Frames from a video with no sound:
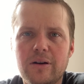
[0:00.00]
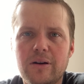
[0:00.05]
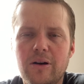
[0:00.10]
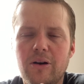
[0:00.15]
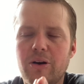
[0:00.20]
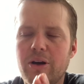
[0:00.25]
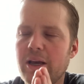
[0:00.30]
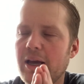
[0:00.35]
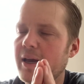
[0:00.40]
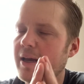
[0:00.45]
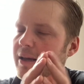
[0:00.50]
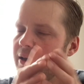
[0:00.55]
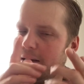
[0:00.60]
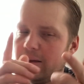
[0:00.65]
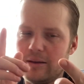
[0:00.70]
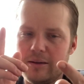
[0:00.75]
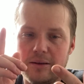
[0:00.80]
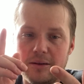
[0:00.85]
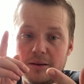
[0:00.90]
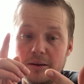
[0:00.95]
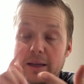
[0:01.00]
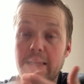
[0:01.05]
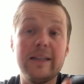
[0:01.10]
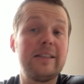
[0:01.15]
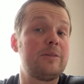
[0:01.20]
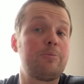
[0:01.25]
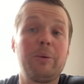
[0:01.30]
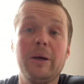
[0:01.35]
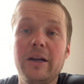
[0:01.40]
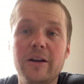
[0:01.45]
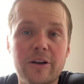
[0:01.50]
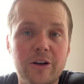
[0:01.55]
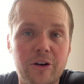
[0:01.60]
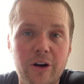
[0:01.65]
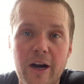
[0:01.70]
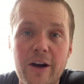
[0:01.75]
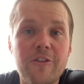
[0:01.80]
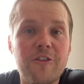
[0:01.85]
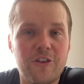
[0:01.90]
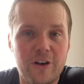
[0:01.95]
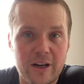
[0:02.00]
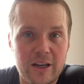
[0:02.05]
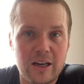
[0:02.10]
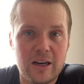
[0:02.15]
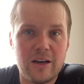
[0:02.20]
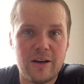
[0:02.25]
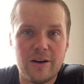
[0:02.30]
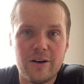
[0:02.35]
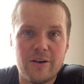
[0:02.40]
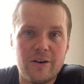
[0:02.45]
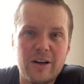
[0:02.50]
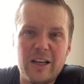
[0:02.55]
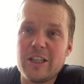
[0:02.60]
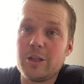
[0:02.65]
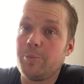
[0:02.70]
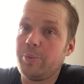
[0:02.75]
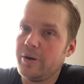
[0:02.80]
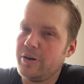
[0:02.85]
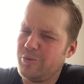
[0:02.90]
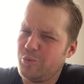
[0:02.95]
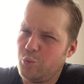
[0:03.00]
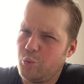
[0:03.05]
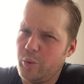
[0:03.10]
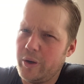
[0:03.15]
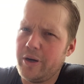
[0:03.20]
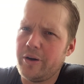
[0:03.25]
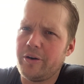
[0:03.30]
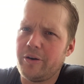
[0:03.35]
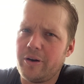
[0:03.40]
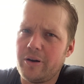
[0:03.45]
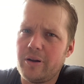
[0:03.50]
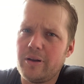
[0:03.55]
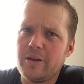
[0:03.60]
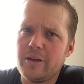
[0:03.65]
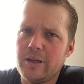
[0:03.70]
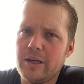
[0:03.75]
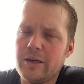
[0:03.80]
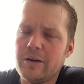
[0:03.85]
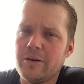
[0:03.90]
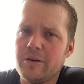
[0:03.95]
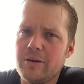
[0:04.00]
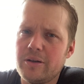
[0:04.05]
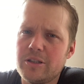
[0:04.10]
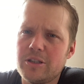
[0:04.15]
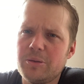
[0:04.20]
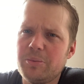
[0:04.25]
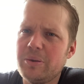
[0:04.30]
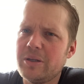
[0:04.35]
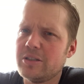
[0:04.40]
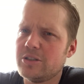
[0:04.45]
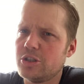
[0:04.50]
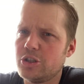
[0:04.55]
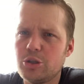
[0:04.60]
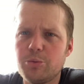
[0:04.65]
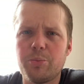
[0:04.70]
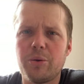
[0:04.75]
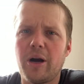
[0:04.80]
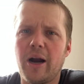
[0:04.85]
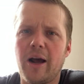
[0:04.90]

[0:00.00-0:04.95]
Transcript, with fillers: Okay? it's been a great freaking year. It's been a weird year. It's been super